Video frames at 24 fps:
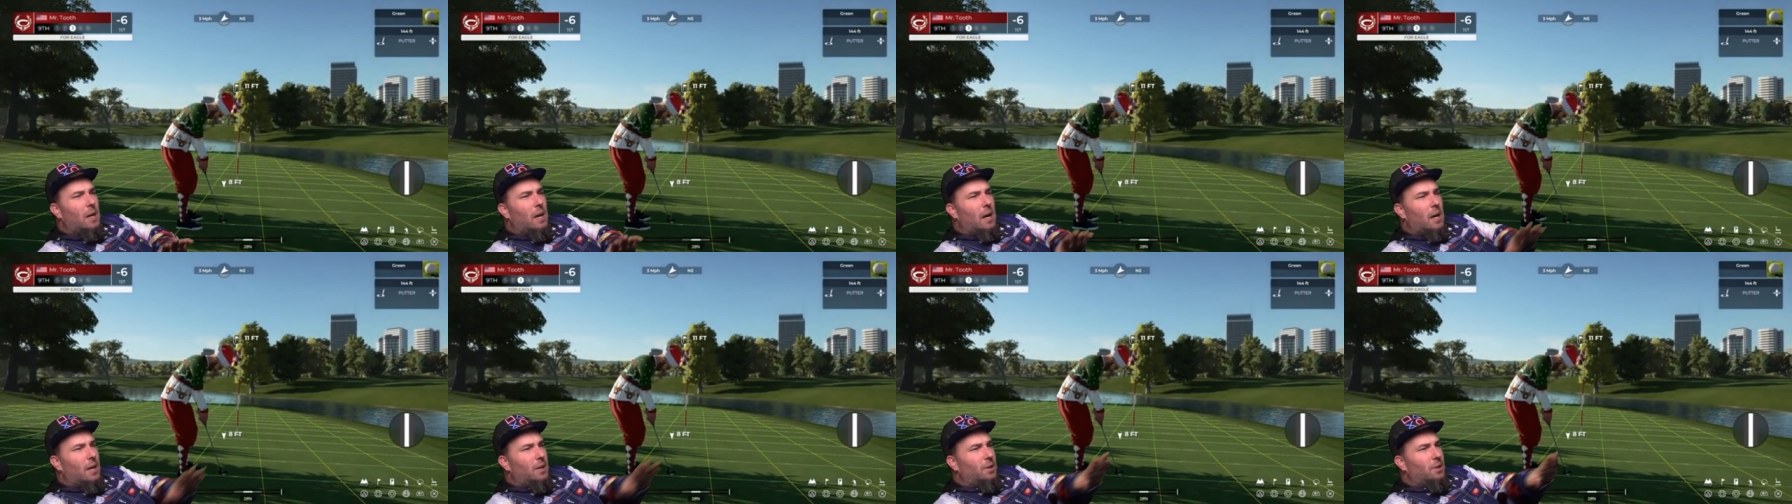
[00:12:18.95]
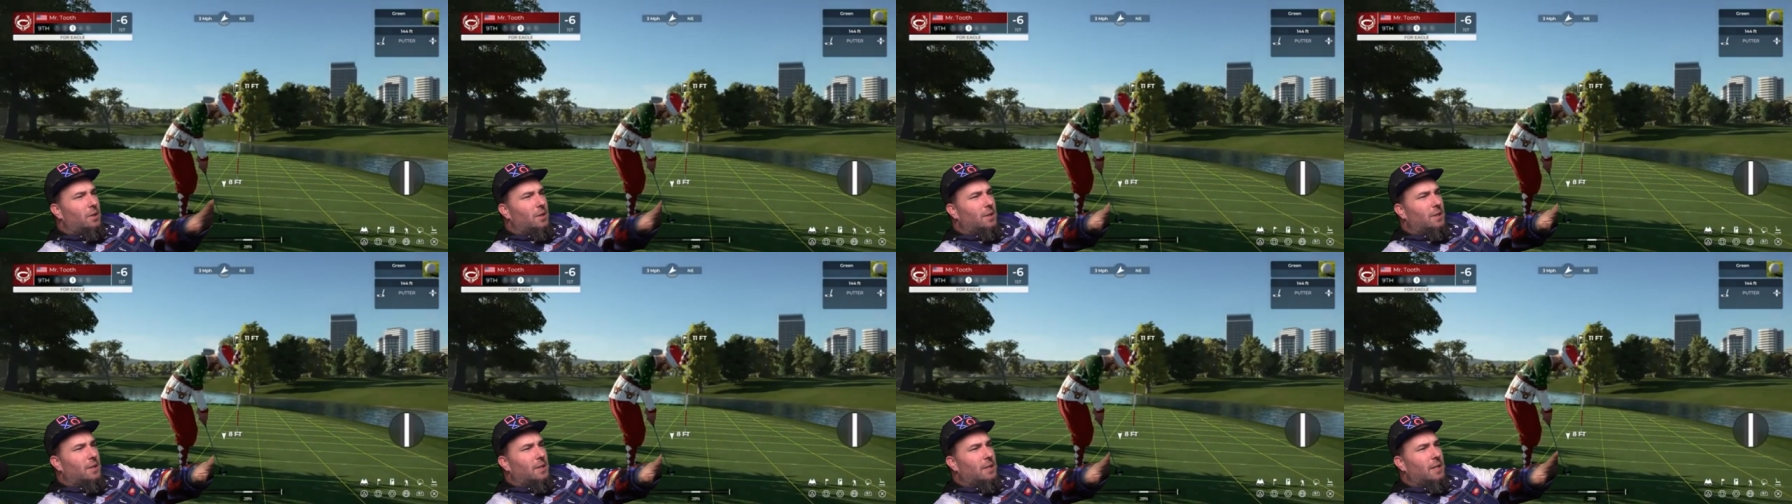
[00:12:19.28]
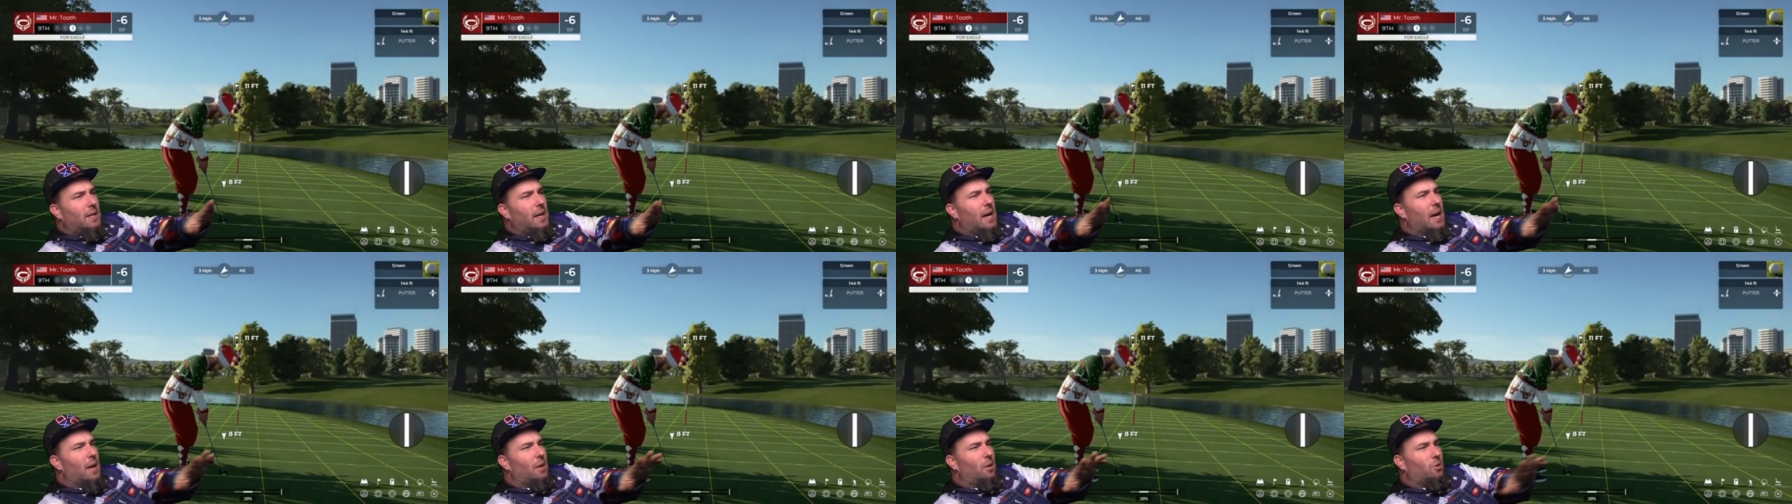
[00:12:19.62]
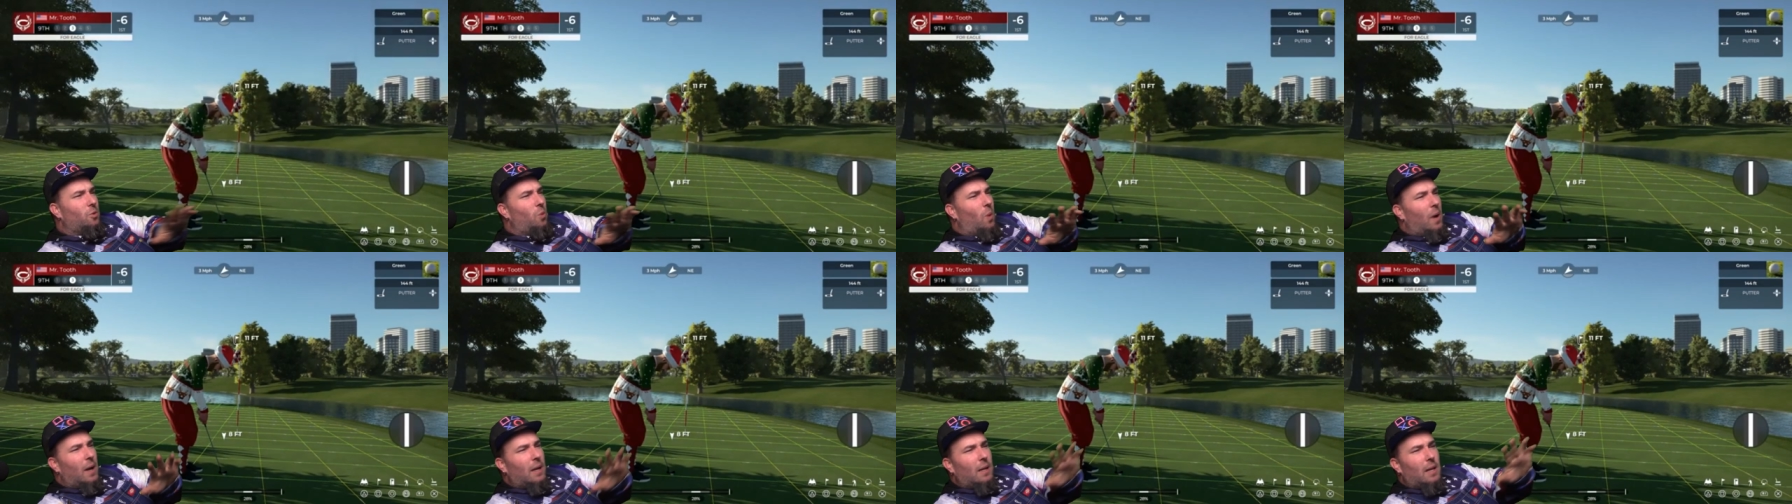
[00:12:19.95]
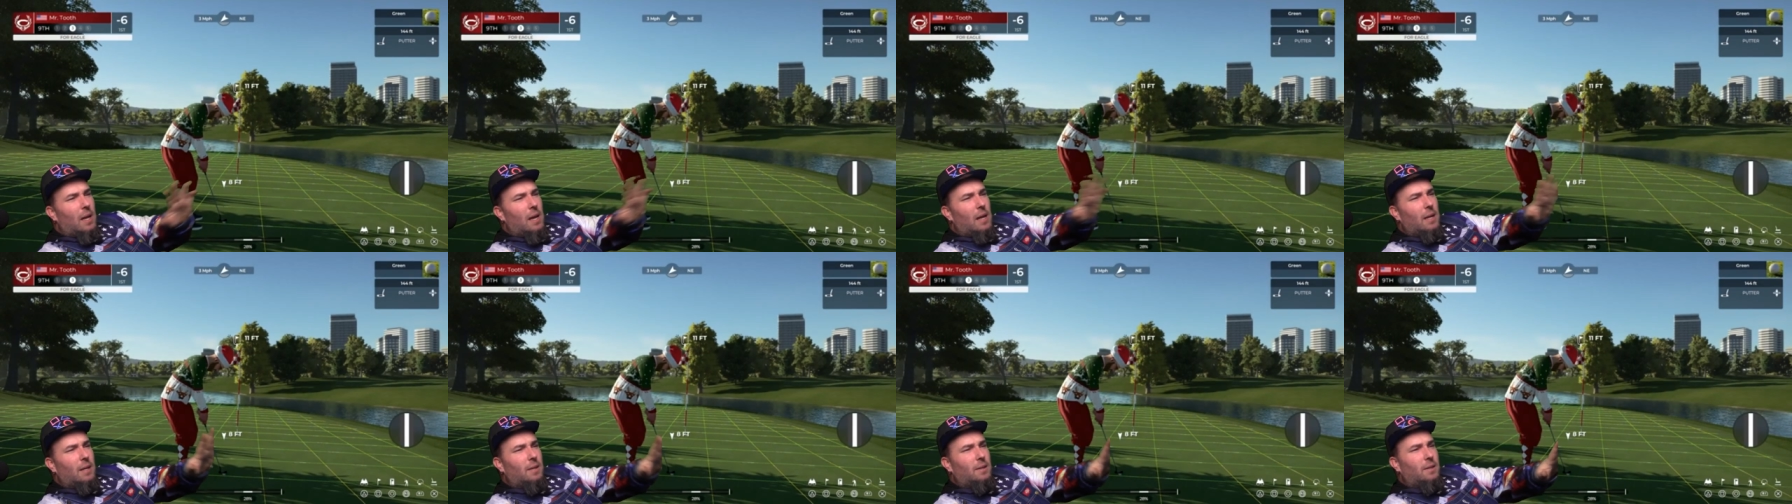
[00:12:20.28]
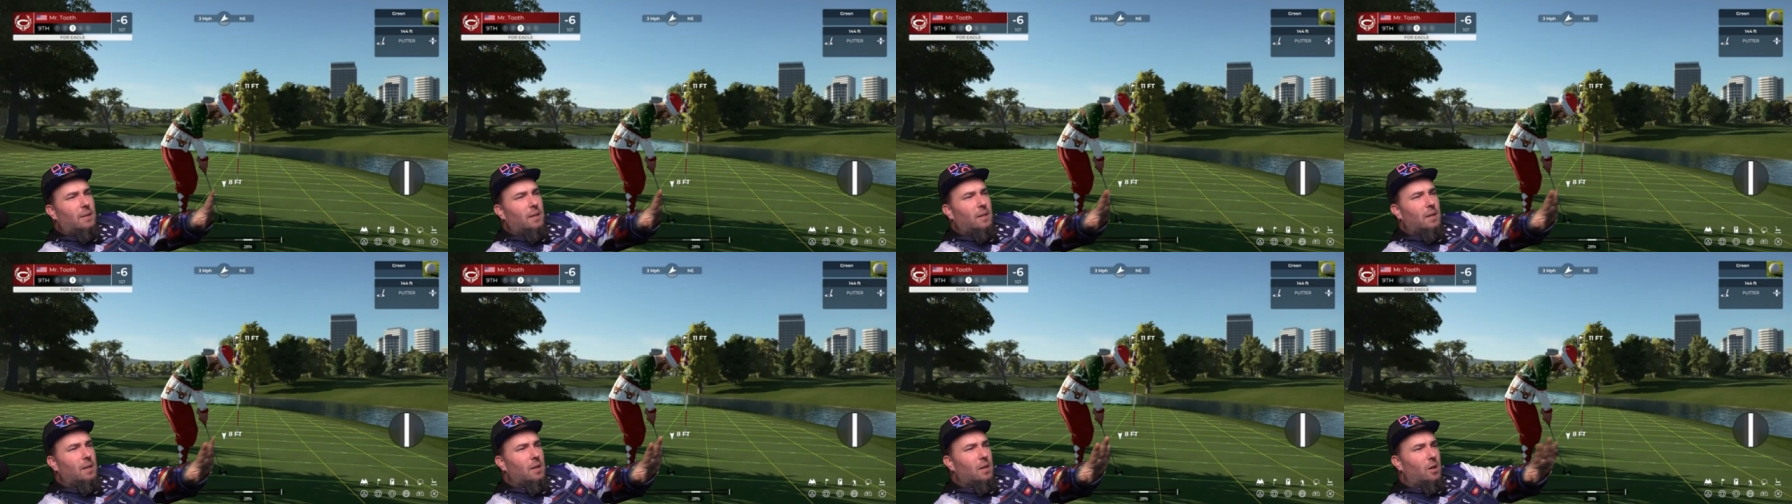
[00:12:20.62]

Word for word: Uh, you can see how those white lines